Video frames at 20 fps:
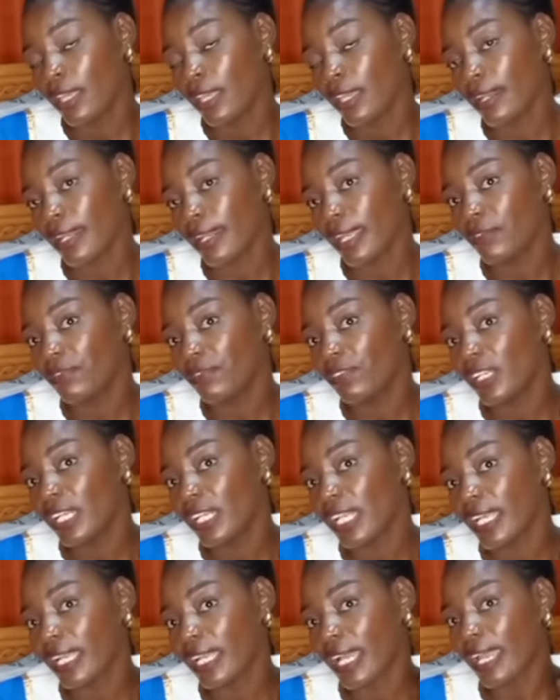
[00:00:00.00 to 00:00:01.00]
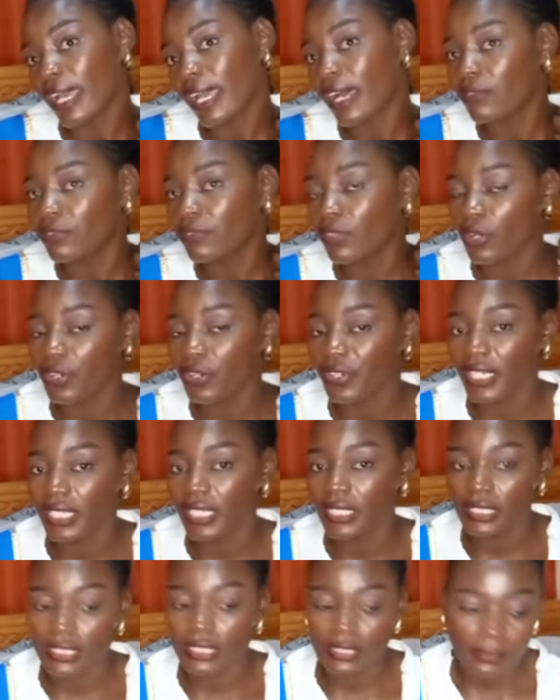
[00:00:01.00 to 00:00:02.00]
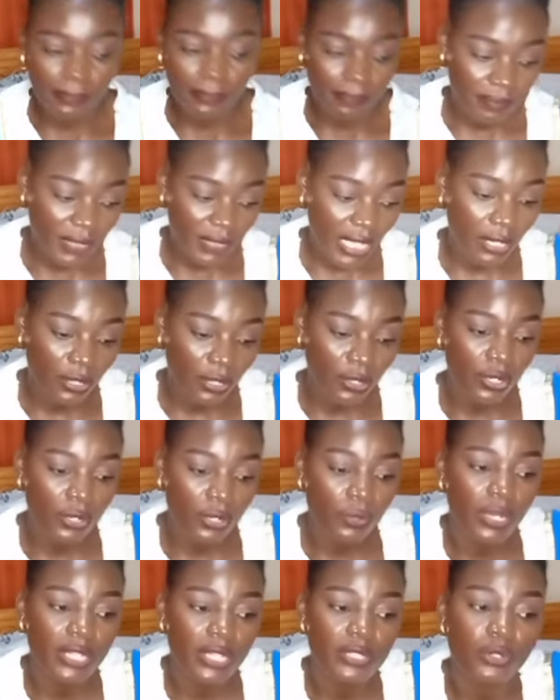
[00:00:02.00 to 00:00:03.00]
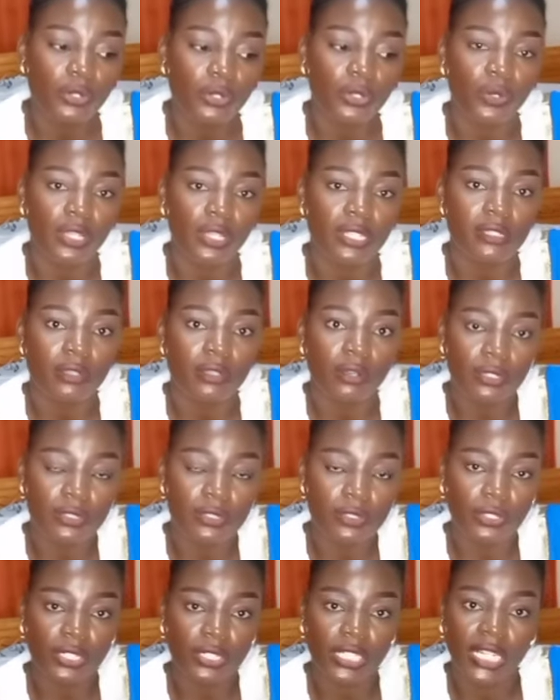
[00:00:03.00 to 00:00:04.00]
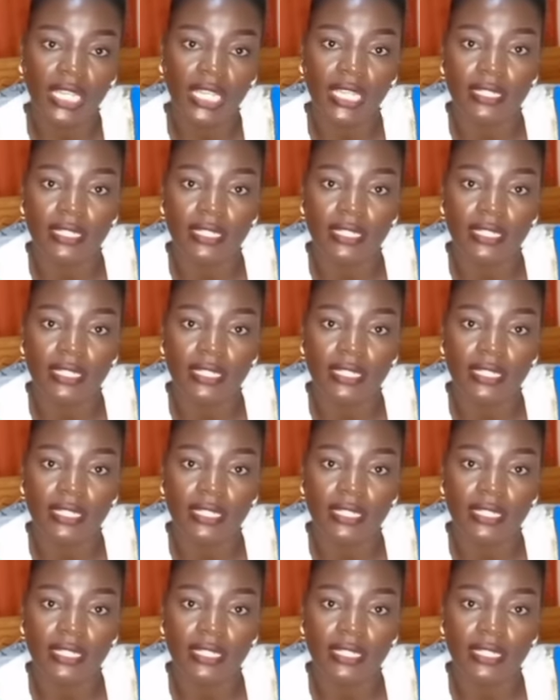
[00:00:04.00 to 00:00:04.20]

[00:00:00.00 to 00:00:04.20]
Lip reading: And I feel like I have already known what always goes on.